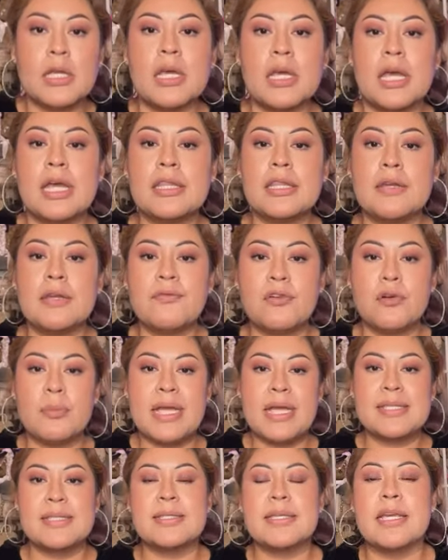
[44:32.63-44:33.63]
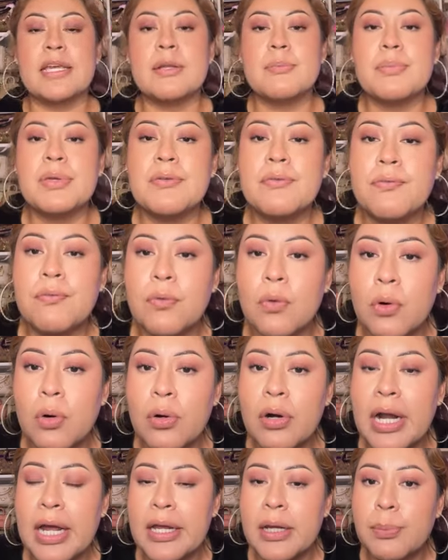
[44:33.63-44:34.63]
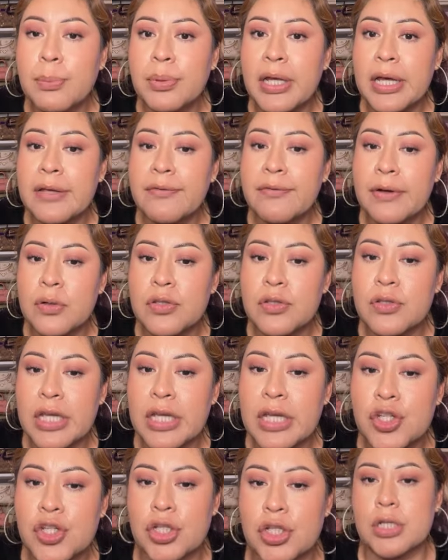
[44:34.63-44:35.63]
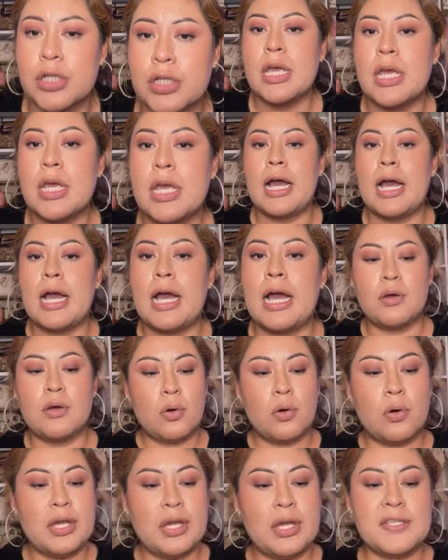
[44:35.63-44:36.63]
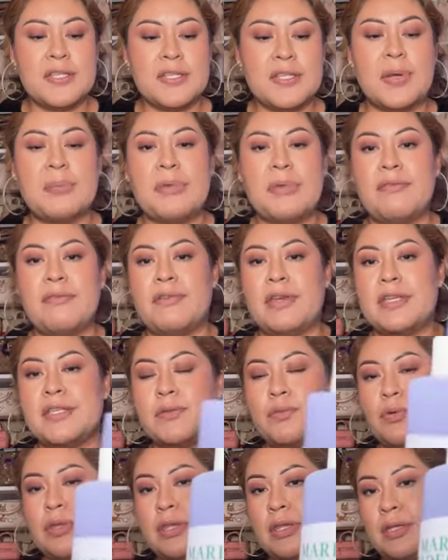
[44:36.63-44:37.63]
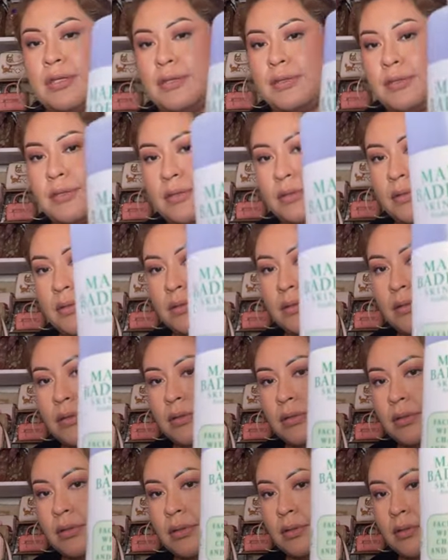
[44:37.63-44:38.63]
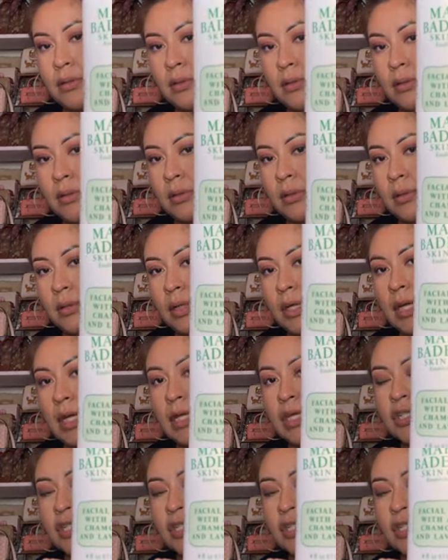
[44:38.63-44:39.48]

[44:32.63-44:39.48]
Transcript: And then for my skin, before I apply foundation, I go ahead and spray my face with this and it